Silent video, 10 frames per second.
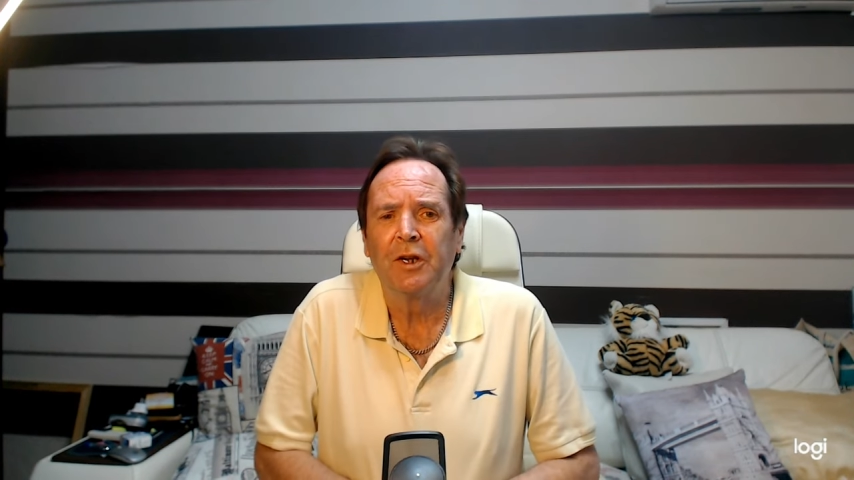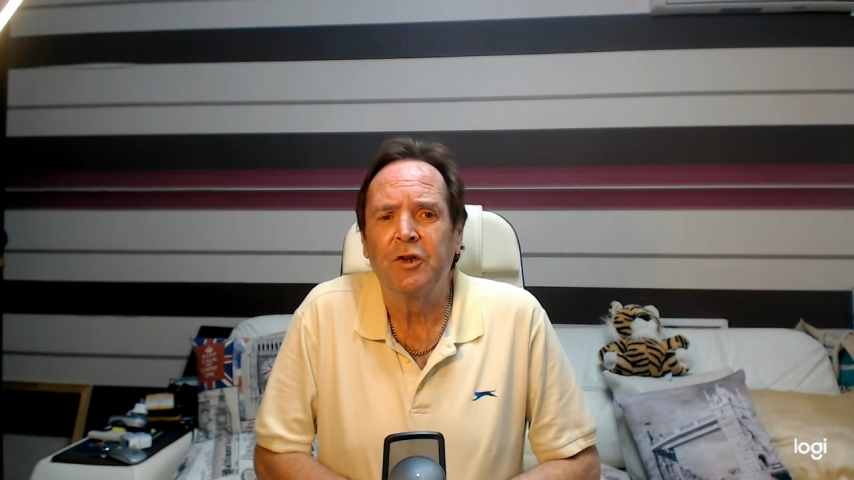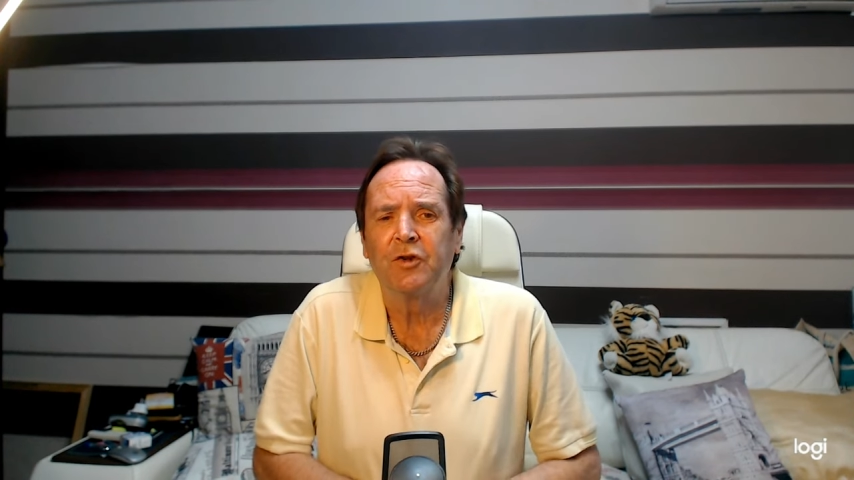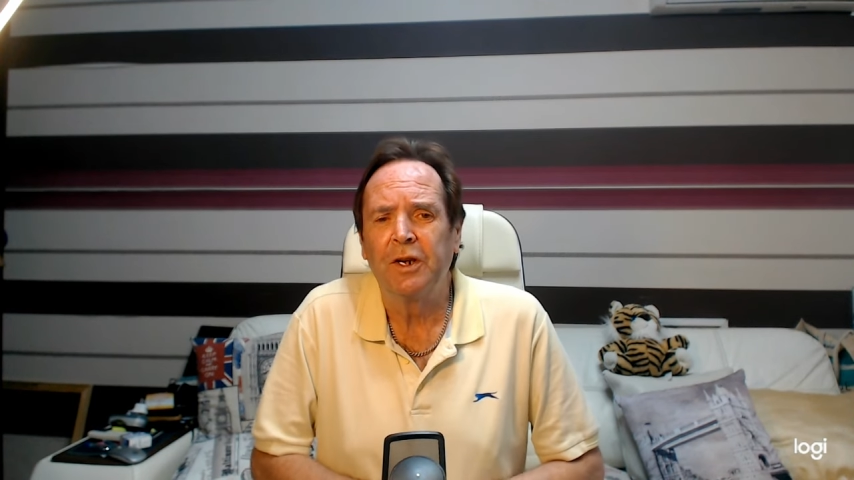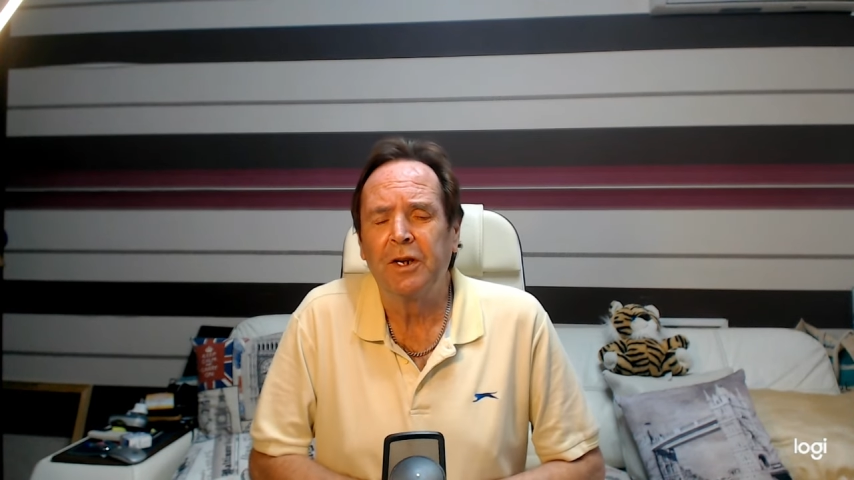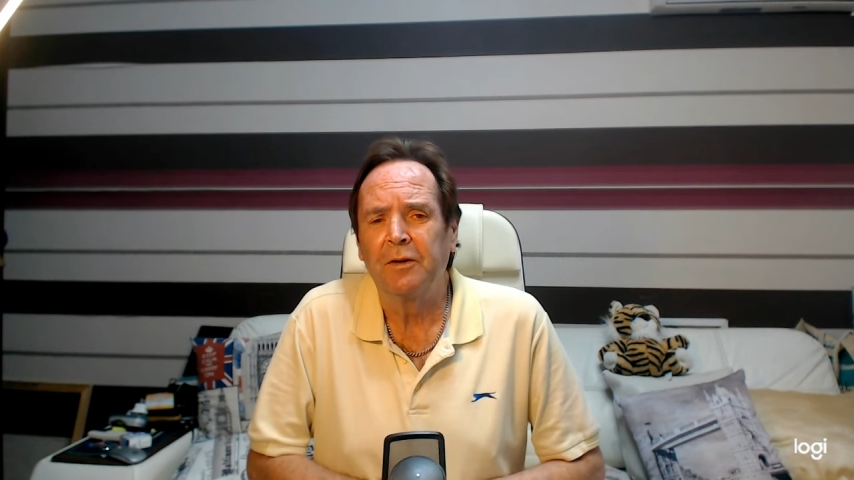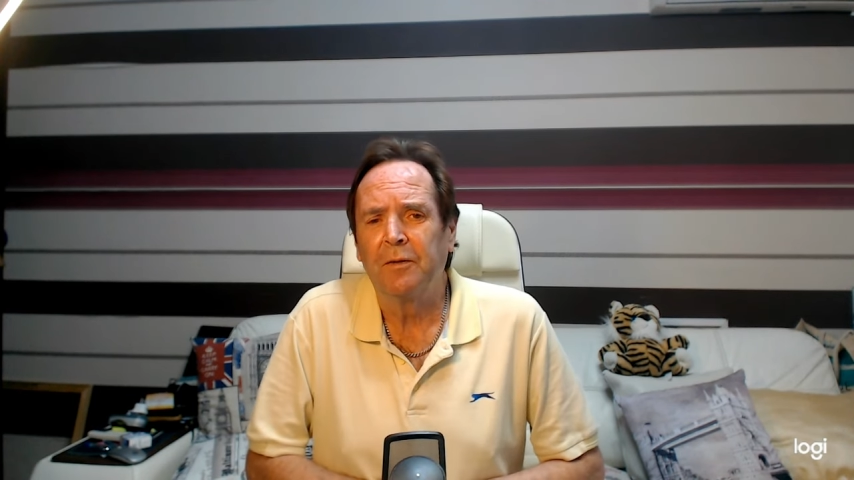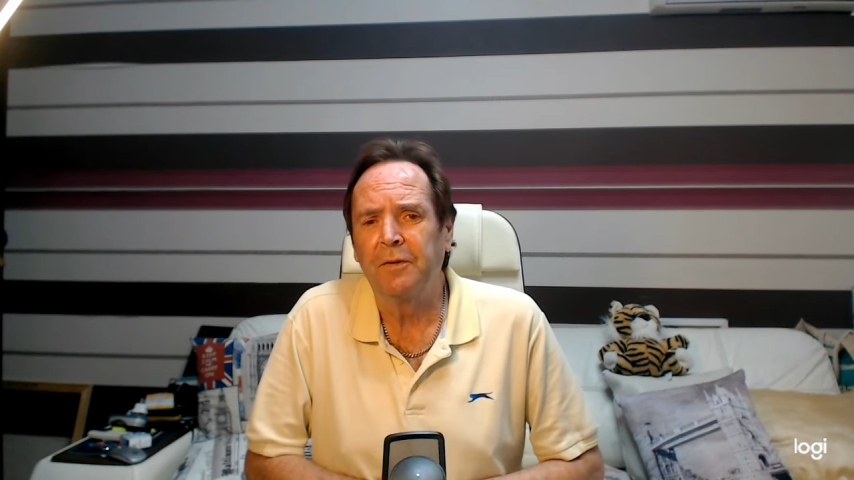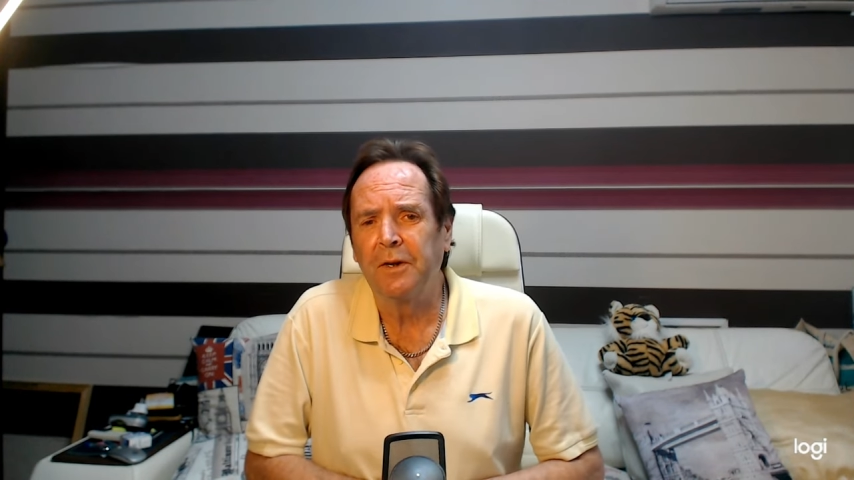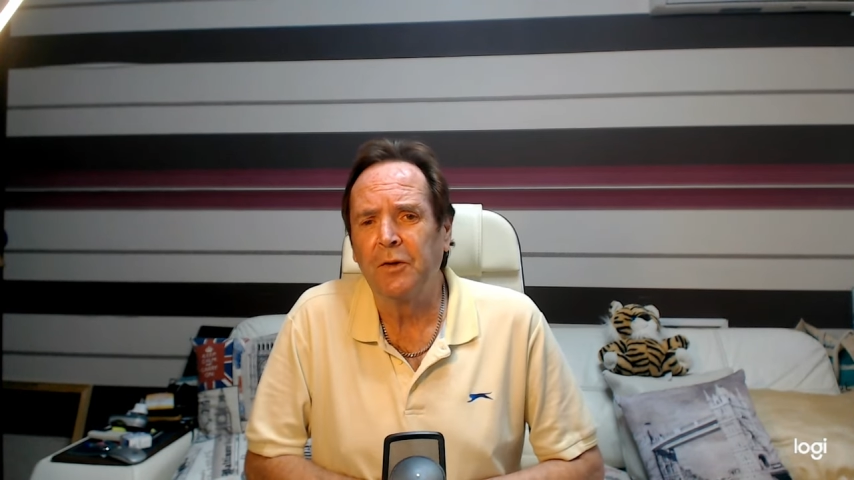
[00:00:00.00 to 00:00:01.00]
and treating
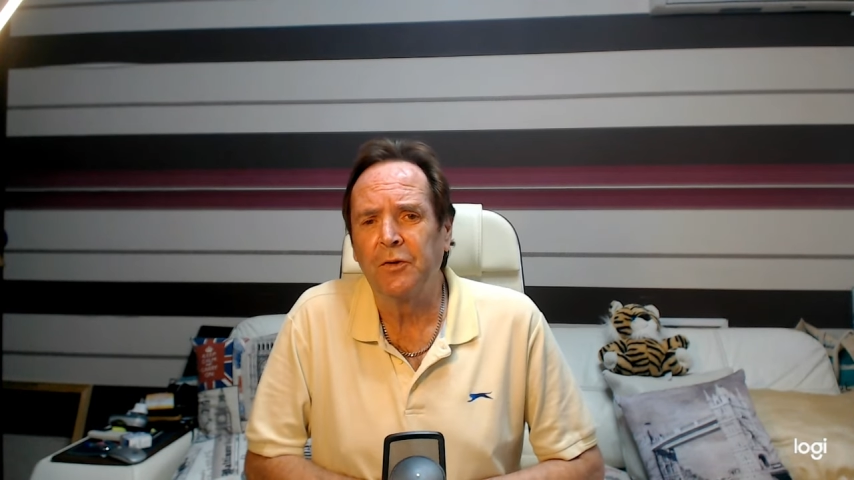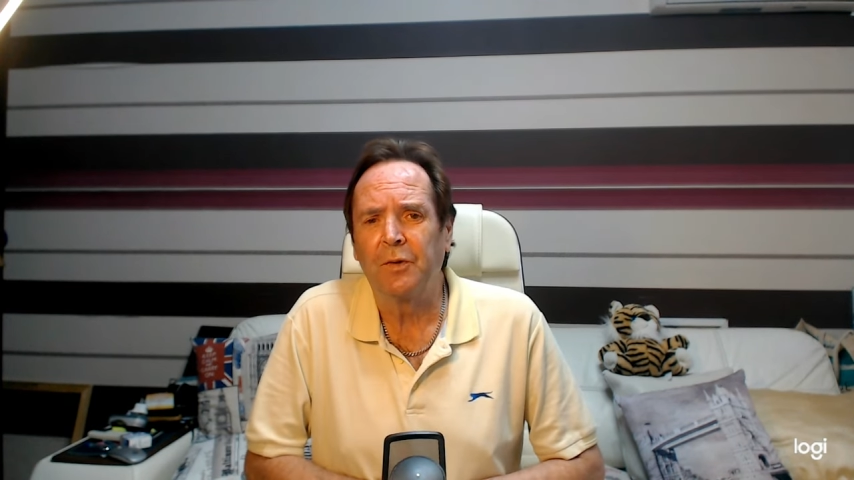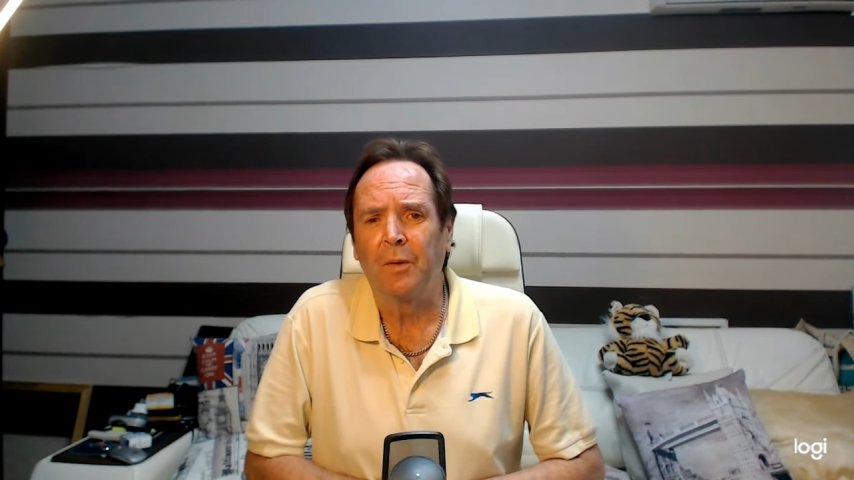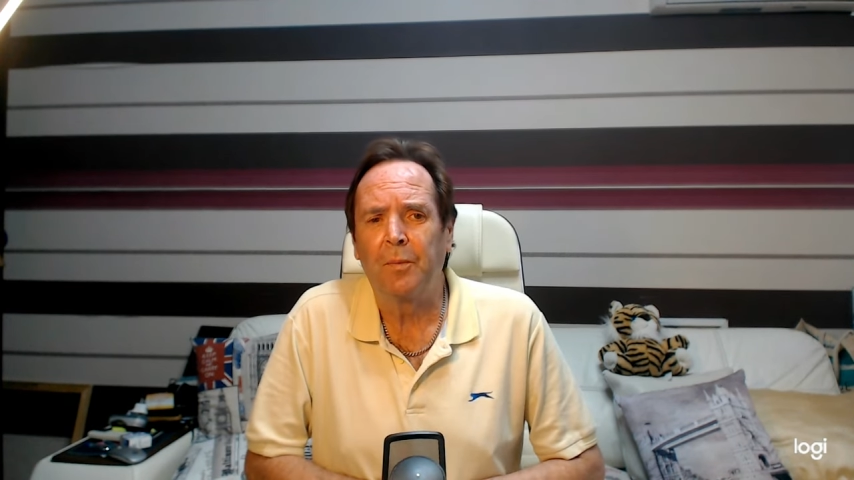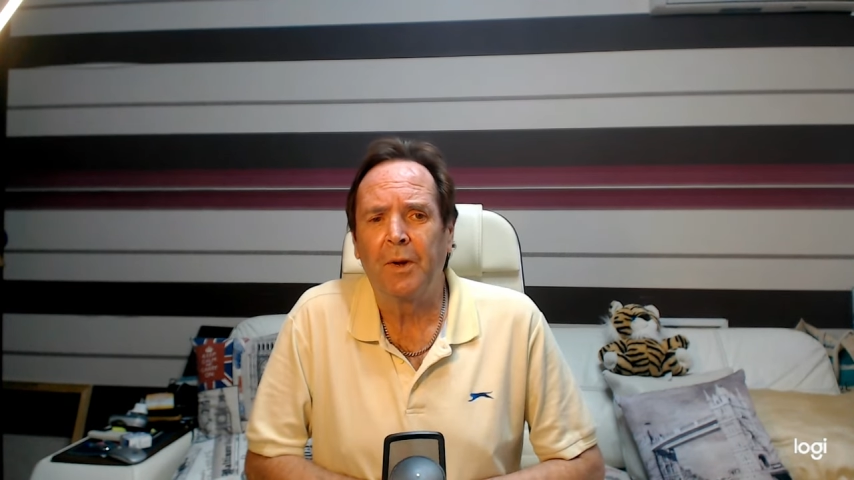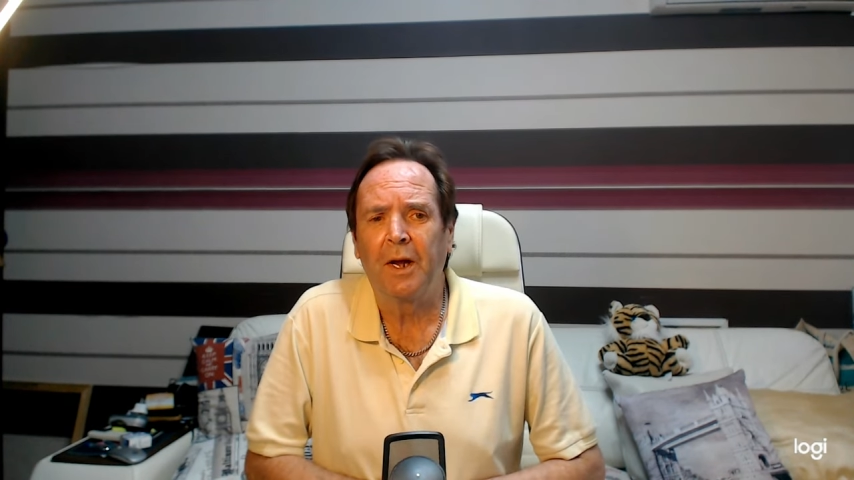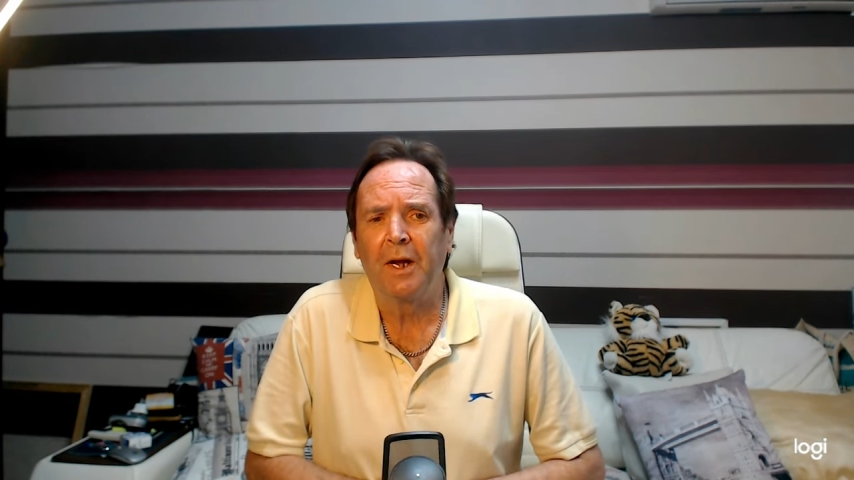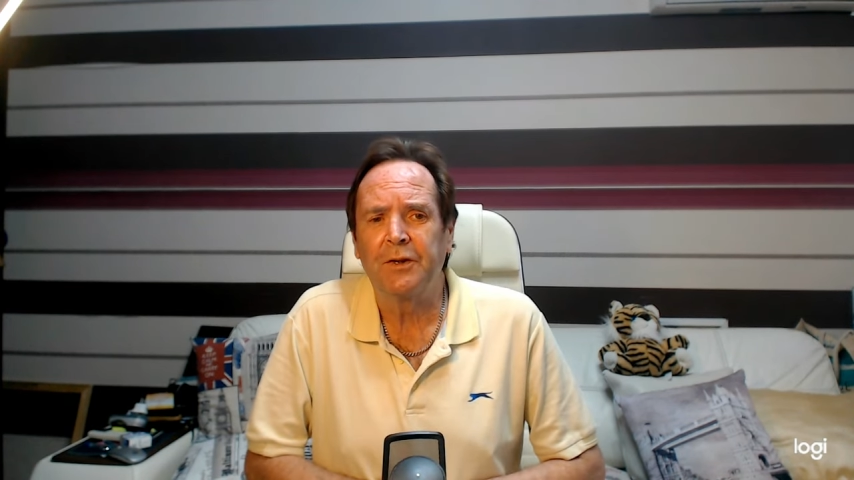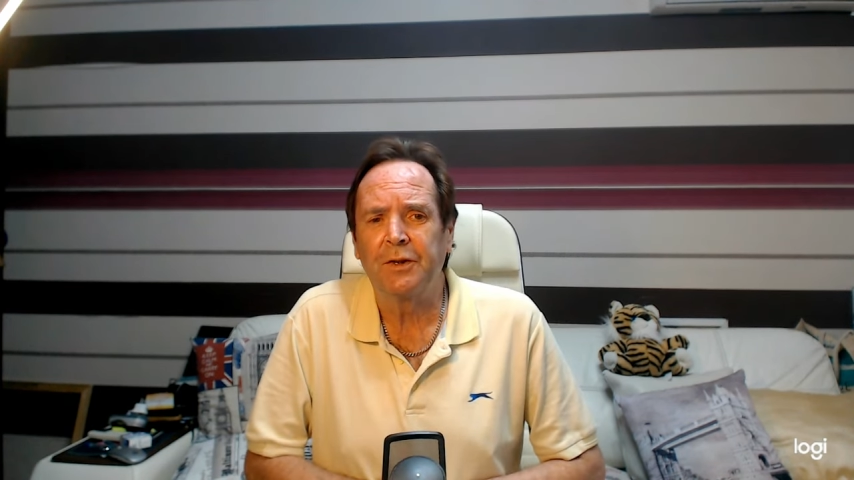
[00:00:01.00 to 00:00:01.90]
fields for pests,